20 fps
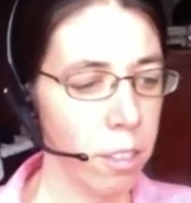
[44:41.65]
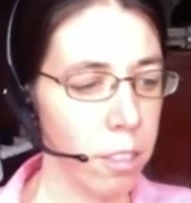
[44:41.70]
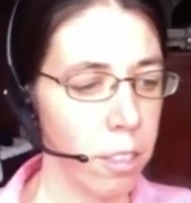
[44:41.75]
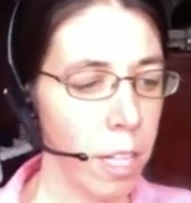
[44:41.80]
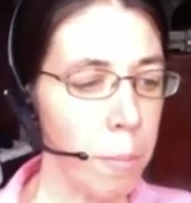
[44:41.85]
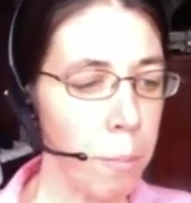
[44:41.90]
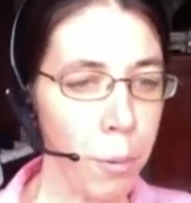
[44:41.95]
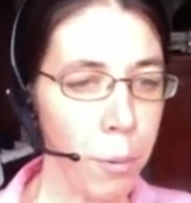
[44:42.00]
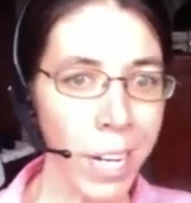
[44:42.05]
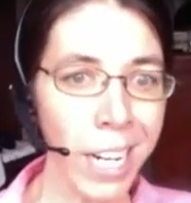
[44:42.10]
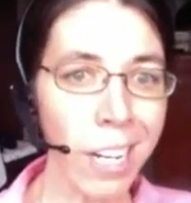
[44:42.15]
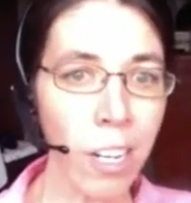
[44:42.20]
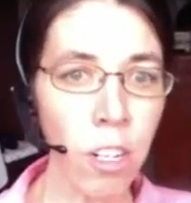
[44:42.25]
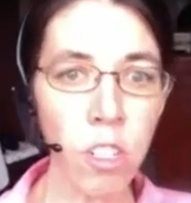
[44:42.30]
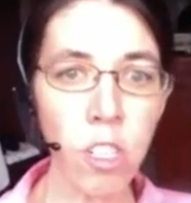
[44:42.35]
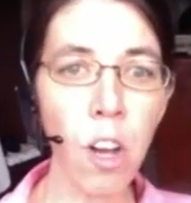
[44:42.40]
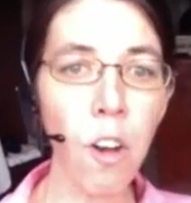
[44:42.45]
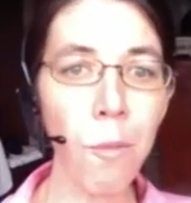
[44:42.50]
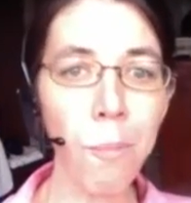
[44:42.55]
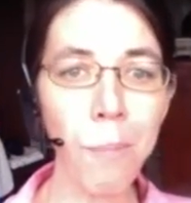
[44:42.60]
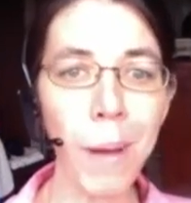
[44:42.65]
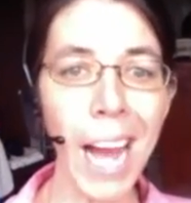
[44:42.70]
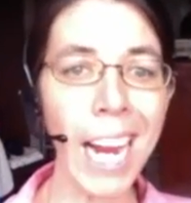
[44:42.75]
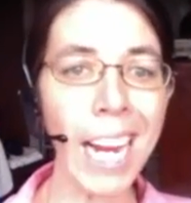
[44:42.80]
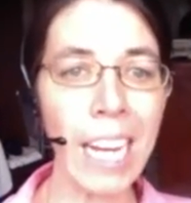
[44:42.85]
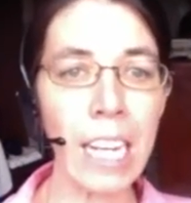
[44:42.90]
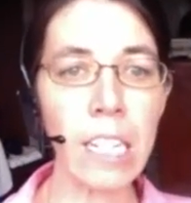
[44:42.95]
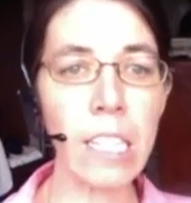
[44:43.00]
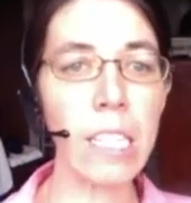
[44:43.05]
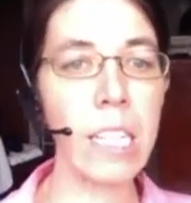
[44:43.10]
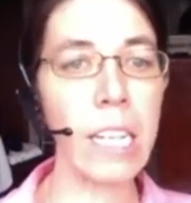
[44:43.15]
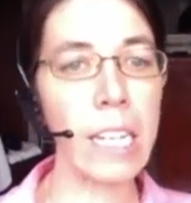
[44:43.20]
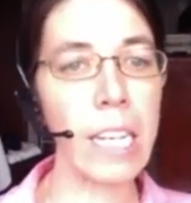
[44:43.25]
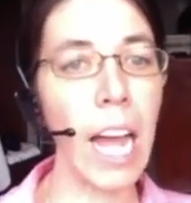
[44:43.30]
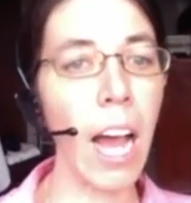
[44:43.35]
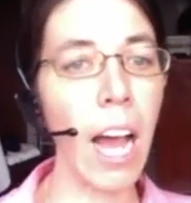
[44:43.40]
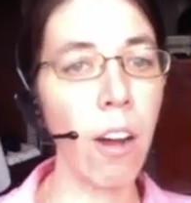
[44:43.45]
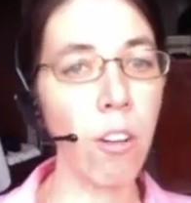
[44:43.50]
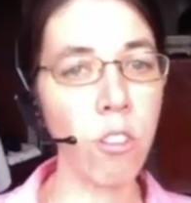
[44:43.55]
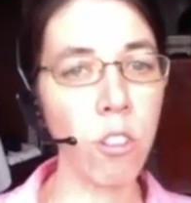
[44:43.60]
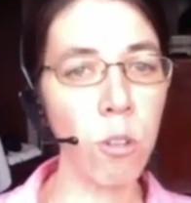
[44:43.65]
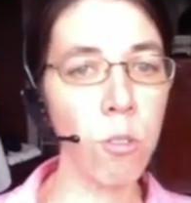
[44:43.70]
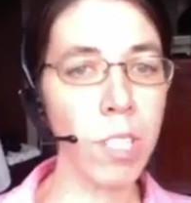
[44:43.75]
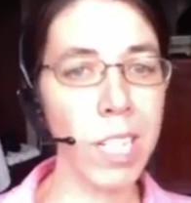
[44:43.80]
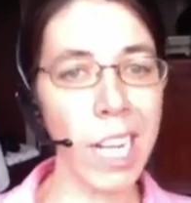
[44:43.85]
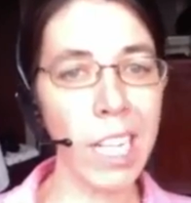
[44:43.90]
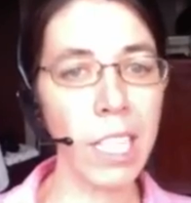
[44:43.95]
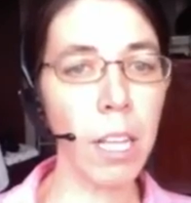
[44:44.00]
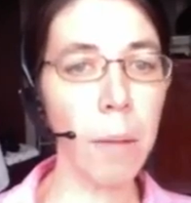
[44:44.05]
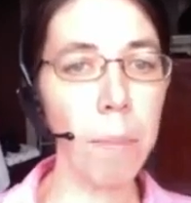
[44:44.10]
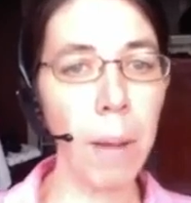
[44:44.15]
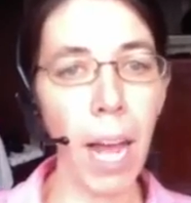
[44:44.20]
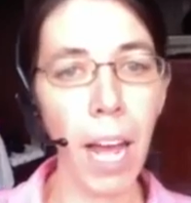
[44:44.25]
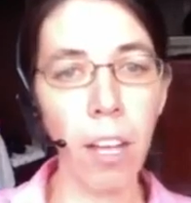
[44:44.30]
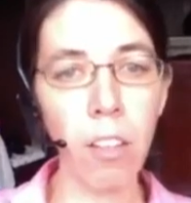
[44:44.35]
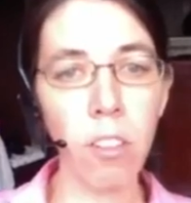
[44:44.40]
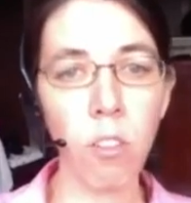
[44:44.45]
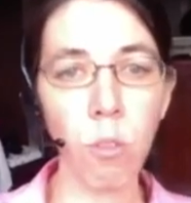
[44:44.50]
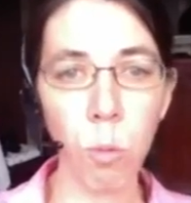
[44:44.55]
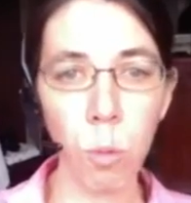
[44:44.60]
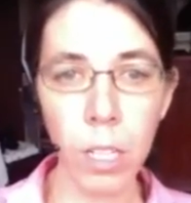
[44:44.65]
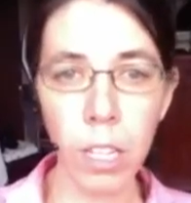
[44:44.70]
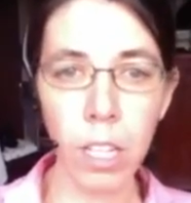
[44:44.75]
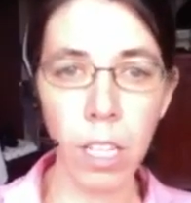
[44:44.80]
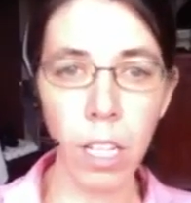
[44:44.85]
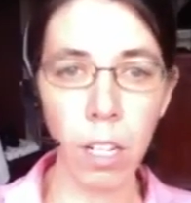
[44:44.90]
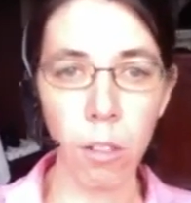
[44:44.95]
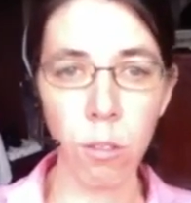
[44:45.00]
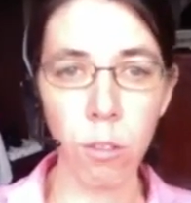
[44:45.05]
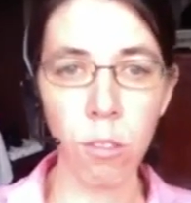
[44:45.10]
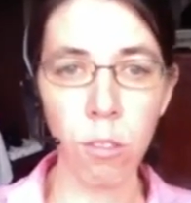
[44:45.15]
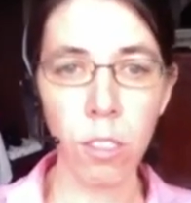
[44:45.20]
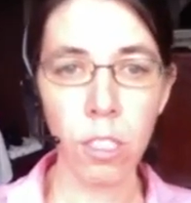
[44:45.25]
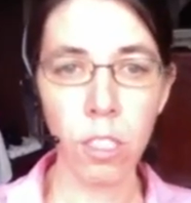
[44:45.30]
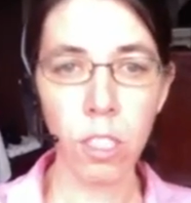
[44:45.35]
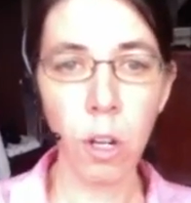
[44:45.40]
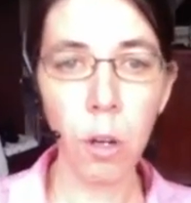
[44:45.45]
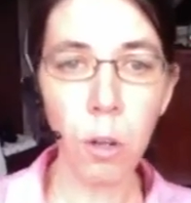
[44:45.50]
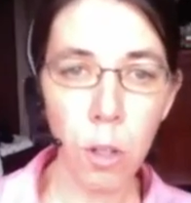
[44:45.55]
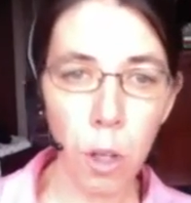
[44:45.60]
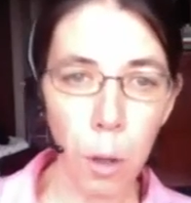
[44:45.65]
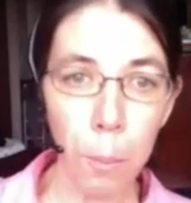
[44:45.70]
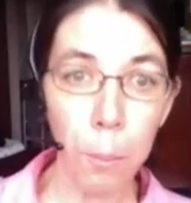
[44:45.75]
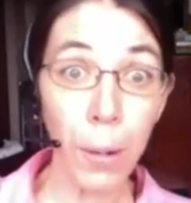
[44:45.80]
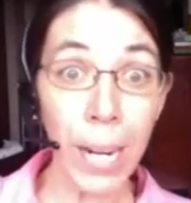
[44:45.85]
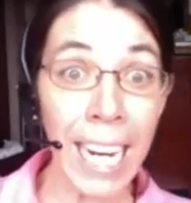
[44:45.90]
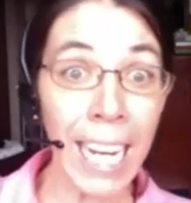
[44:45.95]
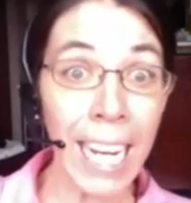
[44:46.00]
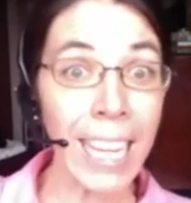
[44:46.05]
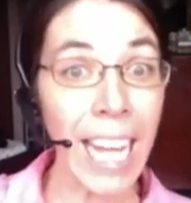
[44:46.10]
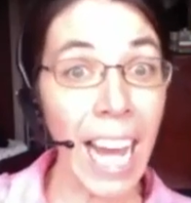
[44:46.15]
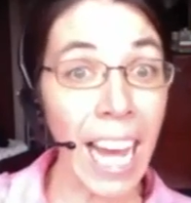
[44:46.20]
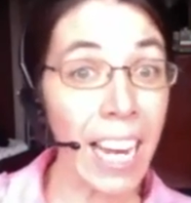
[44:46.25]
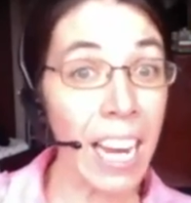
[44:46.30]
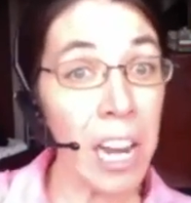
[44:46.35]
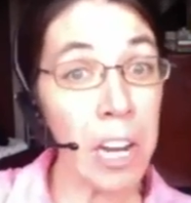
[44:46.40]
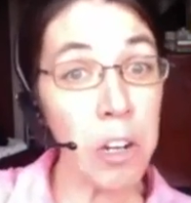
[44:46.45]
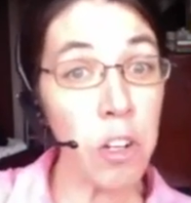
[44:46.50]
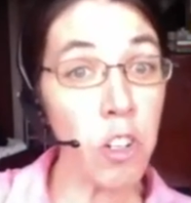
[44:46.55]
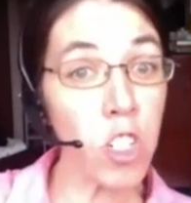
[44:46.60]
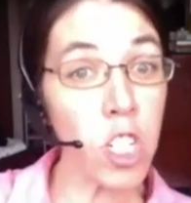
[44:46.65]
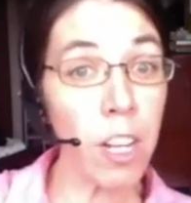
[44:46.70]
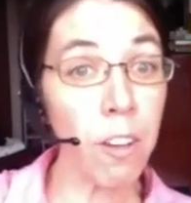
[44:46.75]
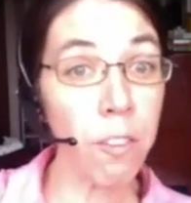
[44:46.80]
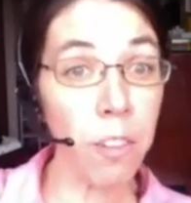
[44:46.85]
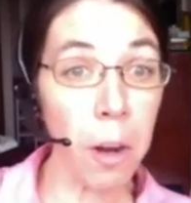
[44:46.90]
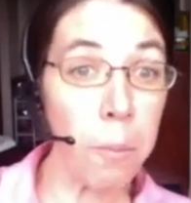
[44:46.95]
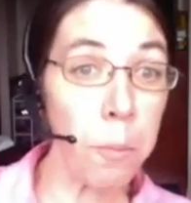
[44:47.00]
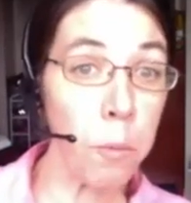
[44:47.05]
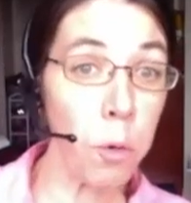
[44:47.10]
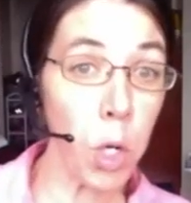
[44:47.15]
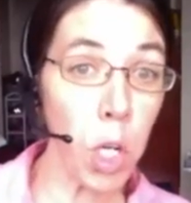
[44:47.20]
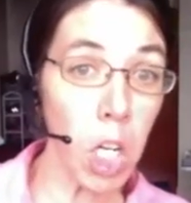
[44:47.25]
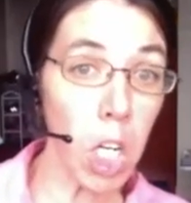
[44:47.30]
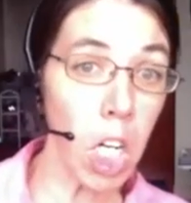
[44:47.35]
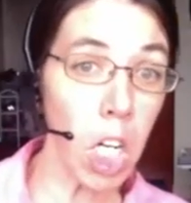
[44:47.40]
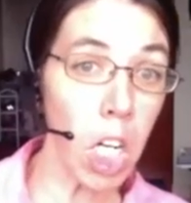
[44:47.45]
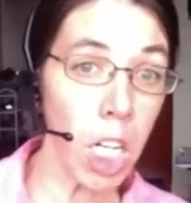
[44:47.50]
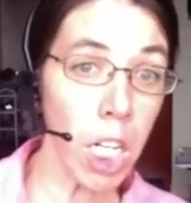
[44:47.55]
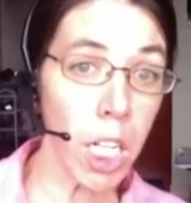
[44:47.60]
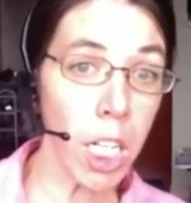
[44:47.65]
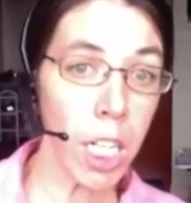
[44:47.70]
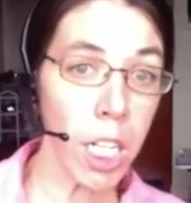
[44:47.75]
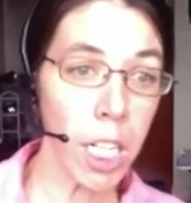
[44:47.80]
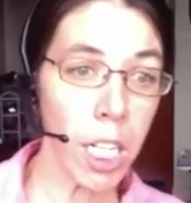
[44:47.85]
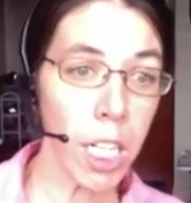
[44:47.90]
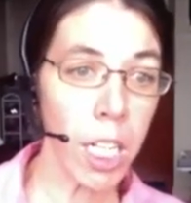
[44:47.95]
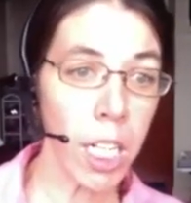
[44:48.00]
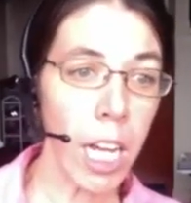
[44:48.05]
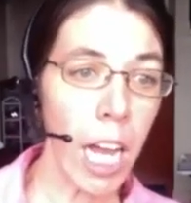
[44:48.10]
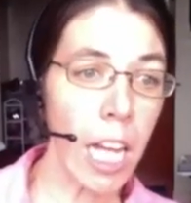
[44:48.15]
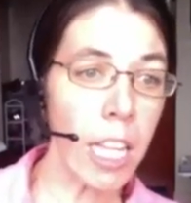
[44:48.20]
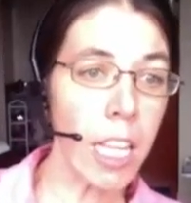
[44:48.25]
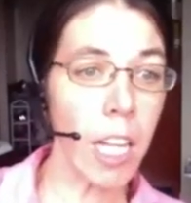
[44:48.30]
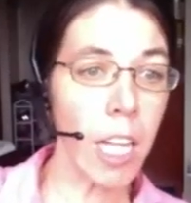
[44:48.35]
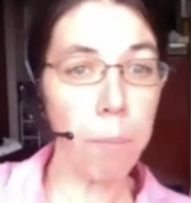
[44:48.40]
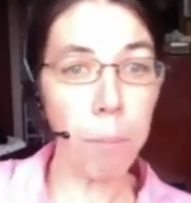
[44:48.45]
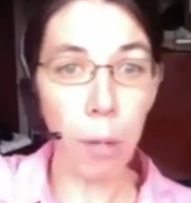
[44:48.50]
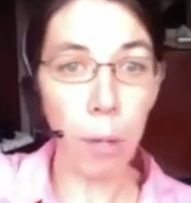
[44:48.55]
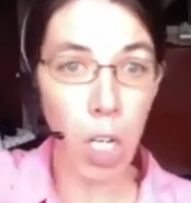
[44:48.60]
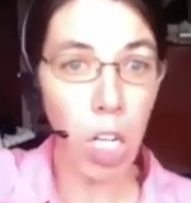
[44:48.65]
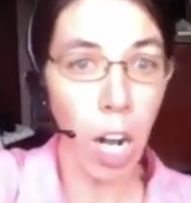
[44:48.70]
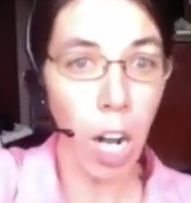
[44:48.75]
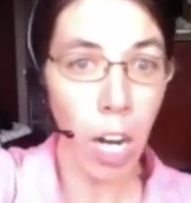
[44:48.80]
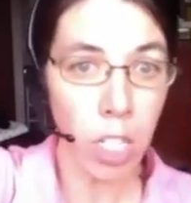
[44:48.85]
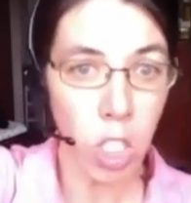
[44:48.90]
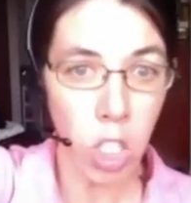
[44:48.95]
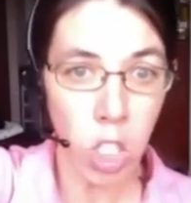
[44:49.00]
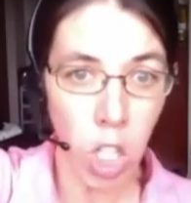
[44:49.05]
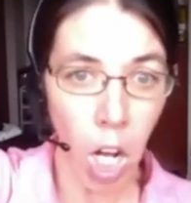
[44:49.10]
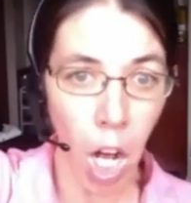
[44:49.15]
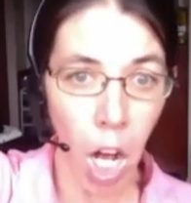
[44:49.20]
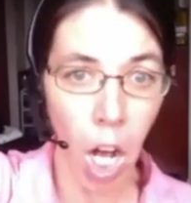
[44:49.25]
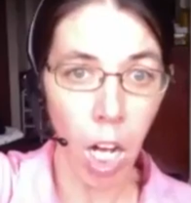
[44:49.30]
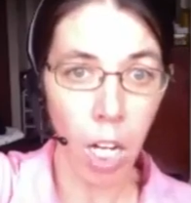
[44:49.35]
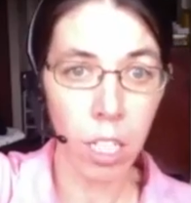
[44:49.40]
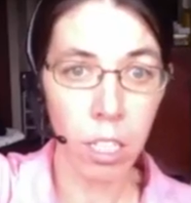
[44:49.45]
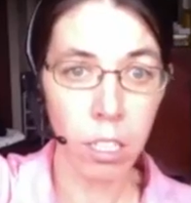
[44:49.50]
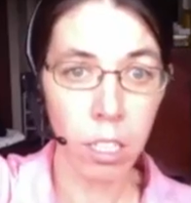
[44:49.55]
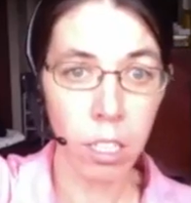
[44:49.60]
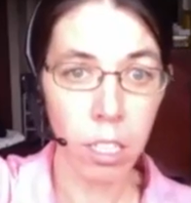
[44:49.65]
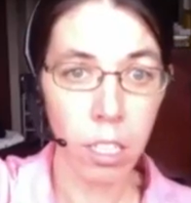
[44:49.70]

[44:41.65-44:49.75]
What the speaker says: Then bring yourself back into the now. Don't take the past with you. Don't bring that energy from work and then put it on your dog.